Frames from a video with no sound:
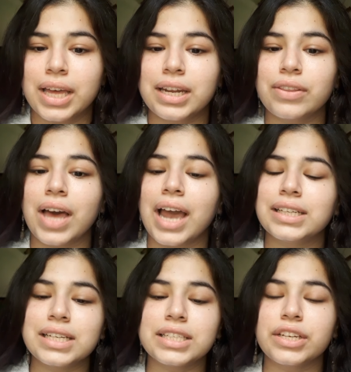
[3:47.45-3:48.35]
Now, the
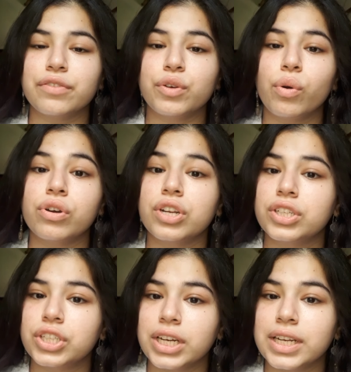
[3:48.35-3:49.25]
idealistic view
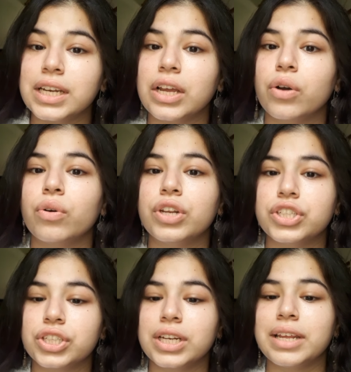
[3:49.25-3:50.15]

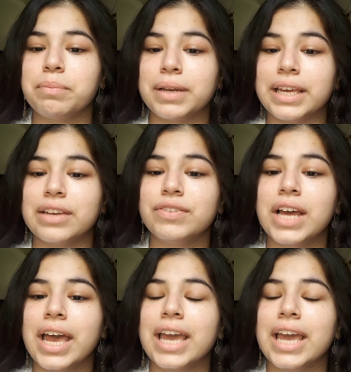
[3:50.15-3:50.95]
originally believed